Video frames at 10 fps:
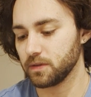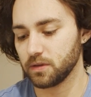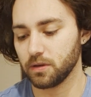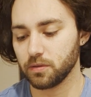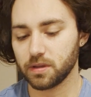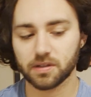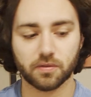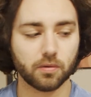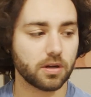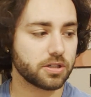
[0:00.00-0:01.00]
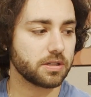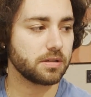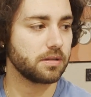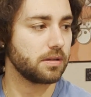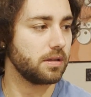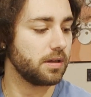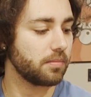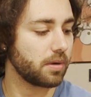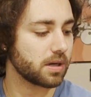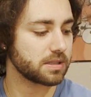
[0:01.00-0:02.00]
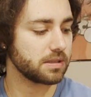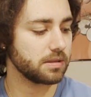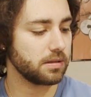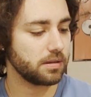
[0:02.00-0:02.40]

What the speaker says: So thanks for watching the unboxing,